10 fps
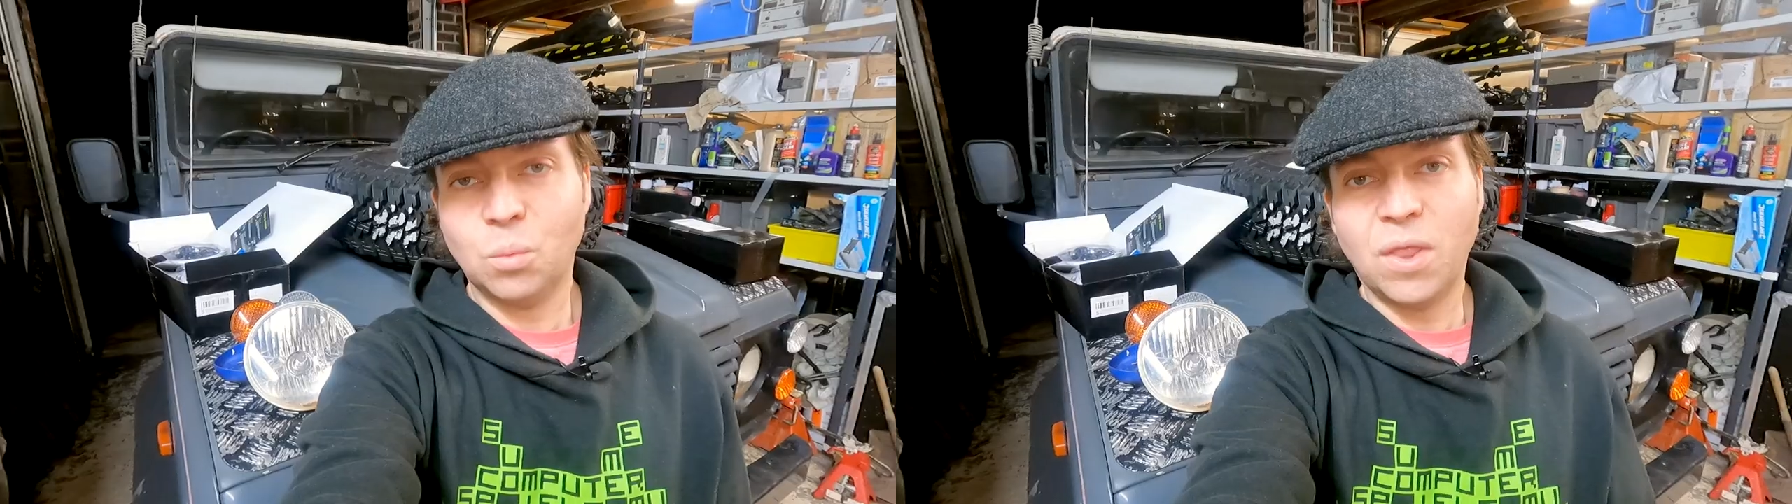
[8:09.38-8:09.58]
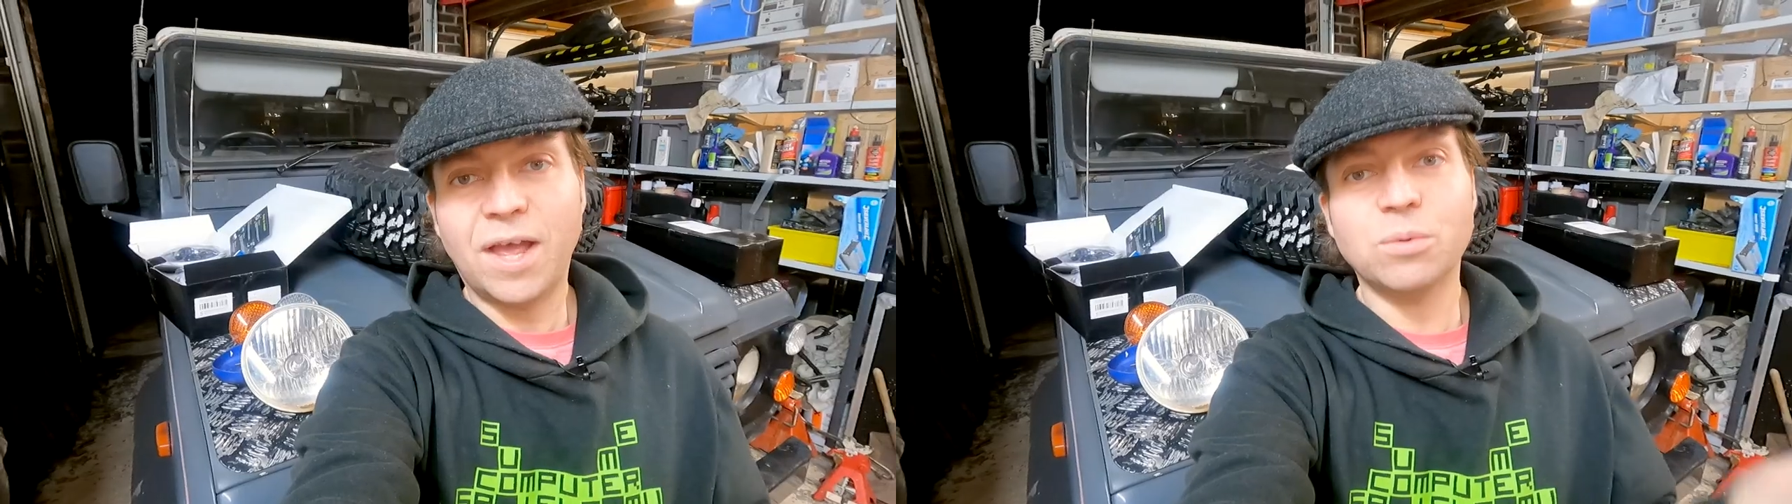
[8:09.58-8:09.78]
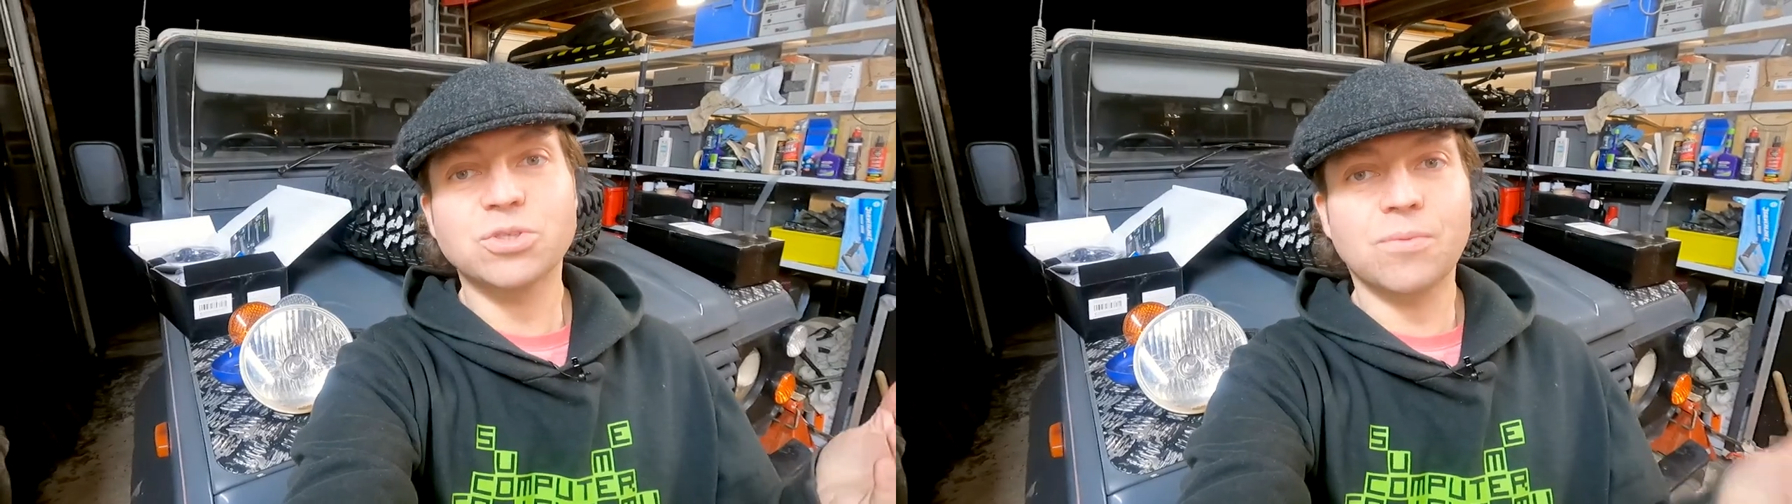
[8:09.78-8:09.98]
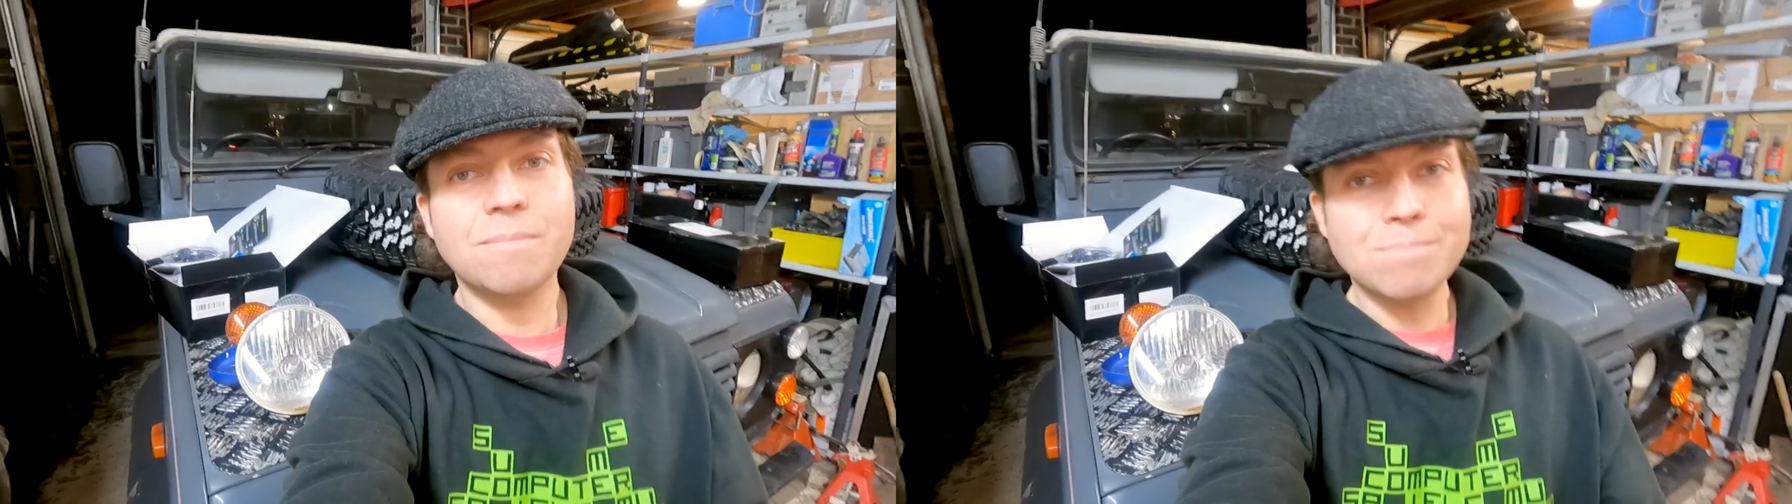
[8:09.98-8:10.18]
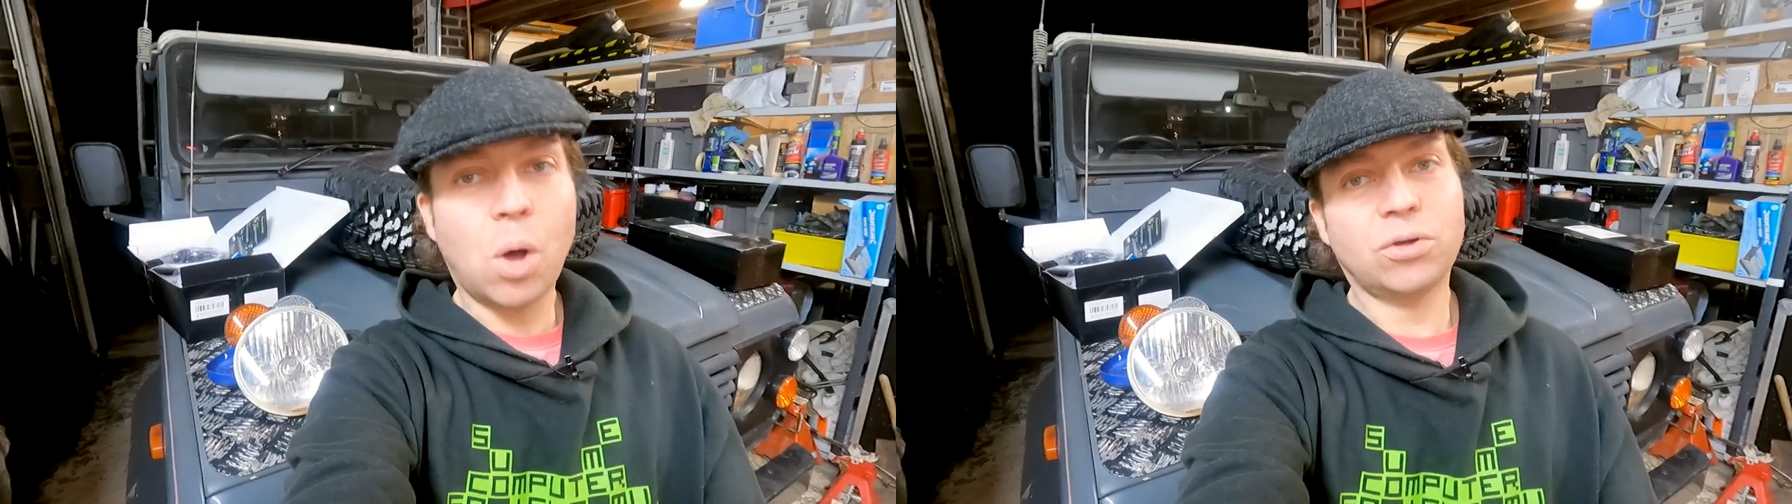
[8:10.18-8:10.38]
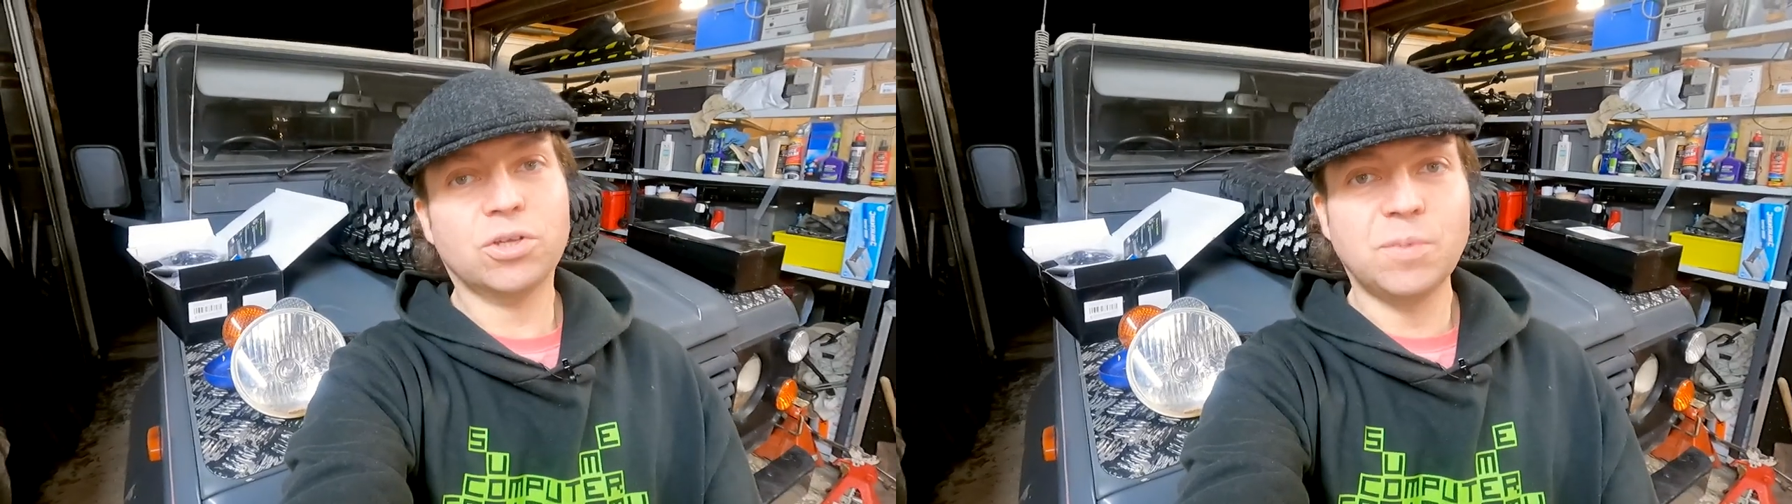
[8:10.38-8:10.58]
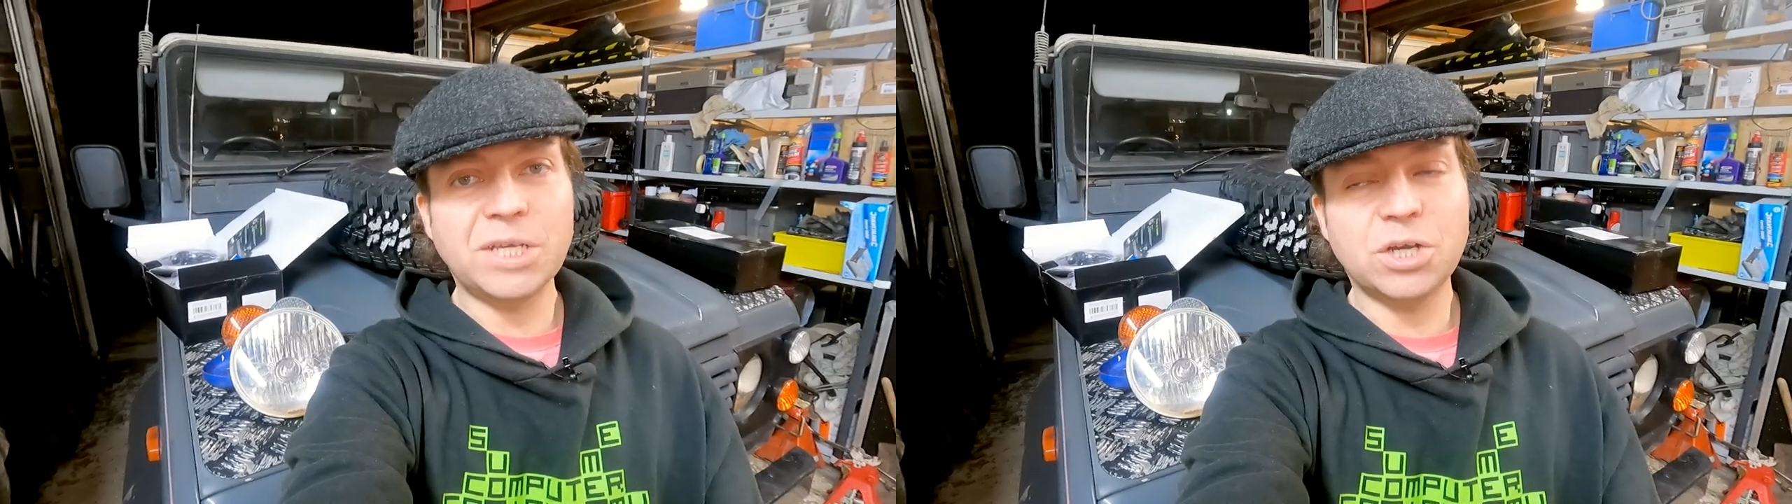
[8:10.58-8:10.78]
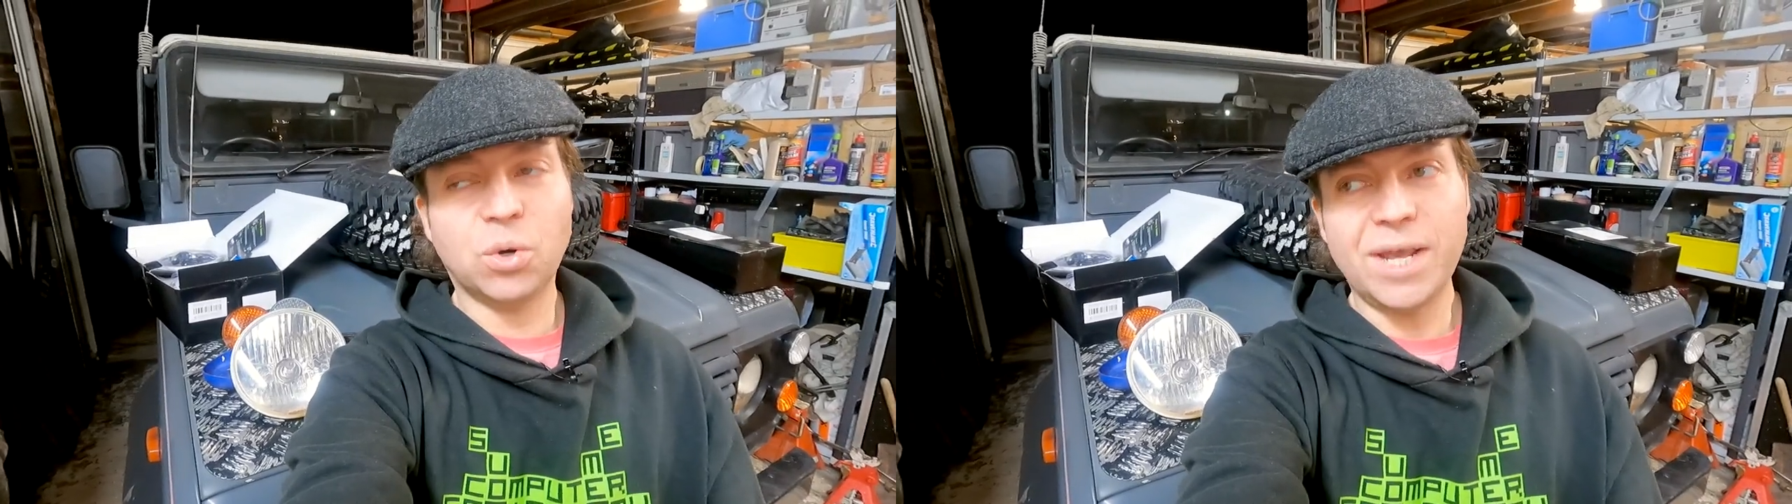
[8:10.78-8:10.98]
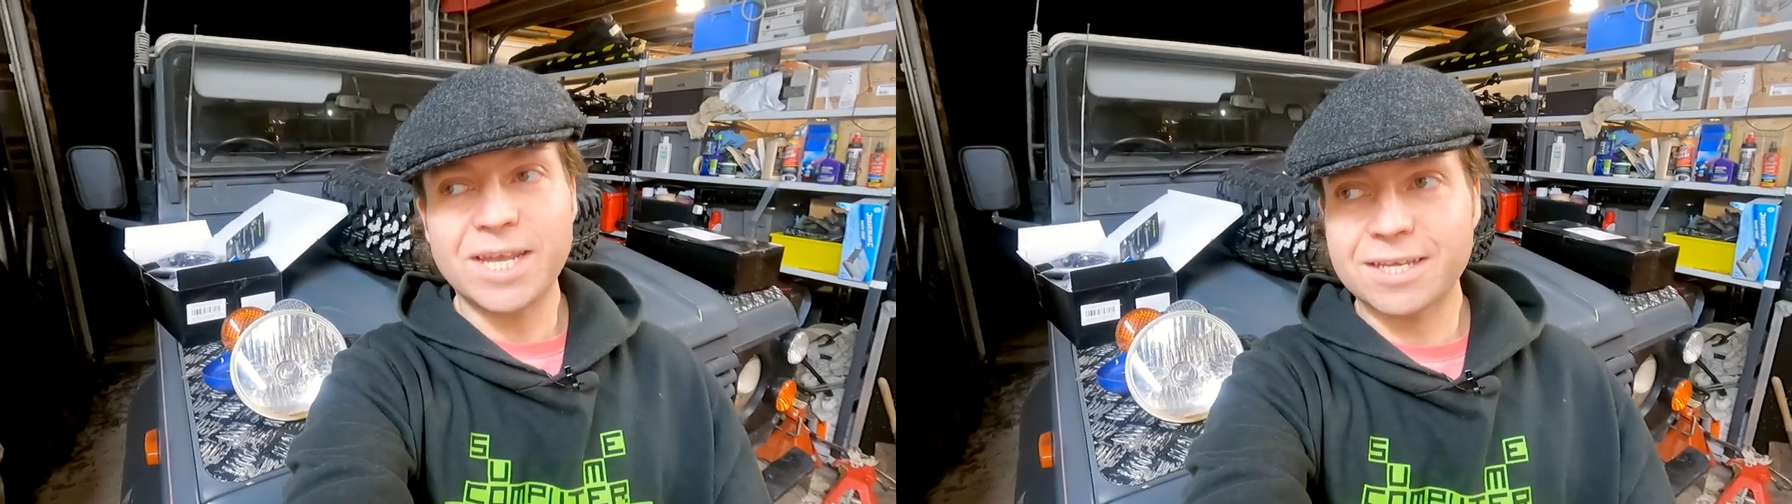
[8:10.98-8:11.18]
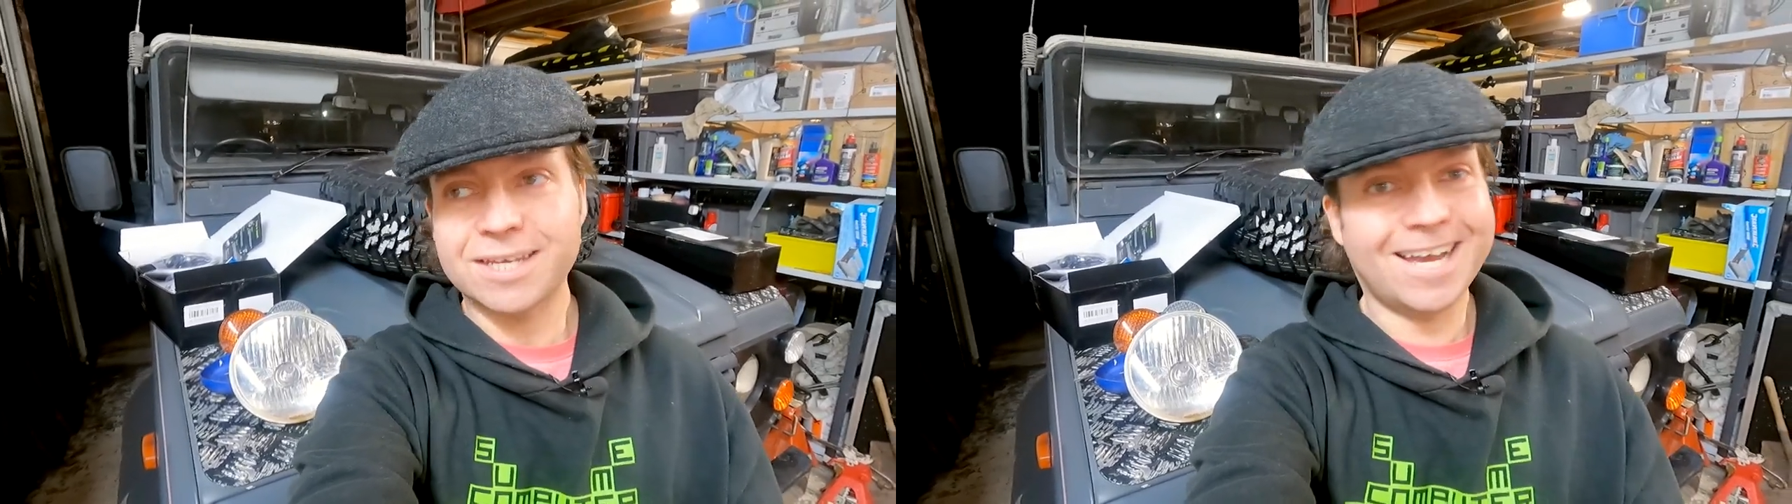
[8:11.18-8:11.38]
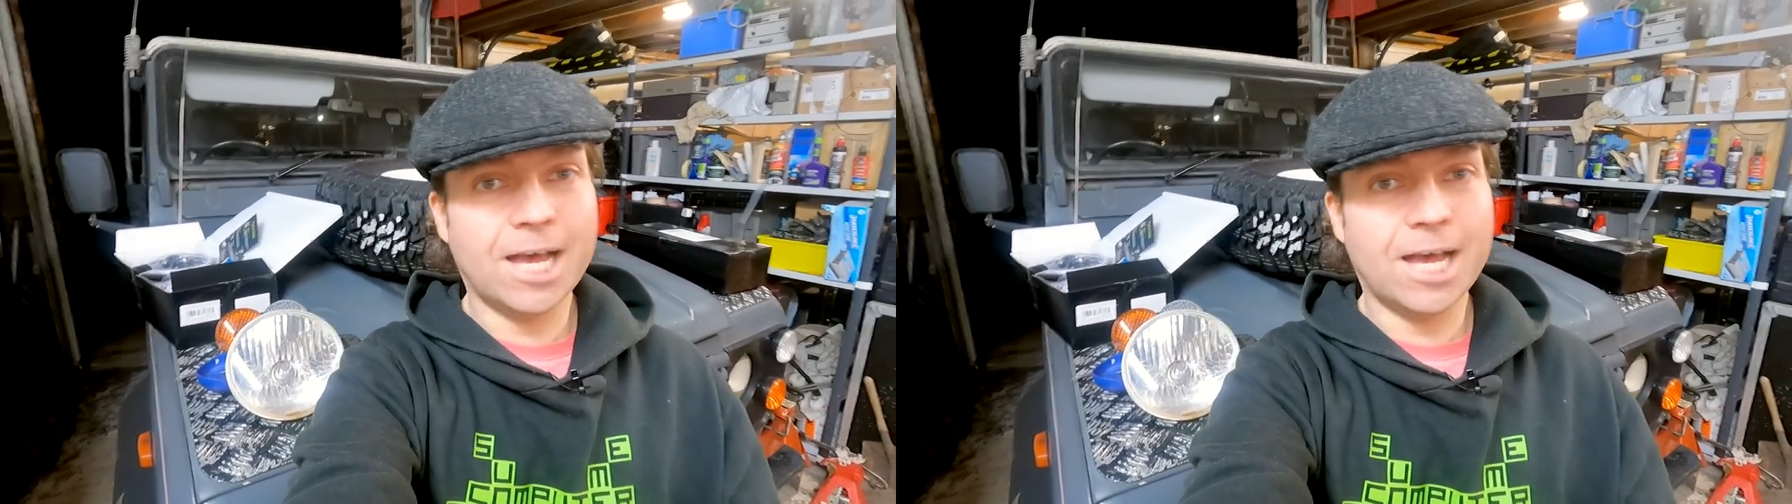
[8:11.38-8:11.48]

Well, that was remarkably quick.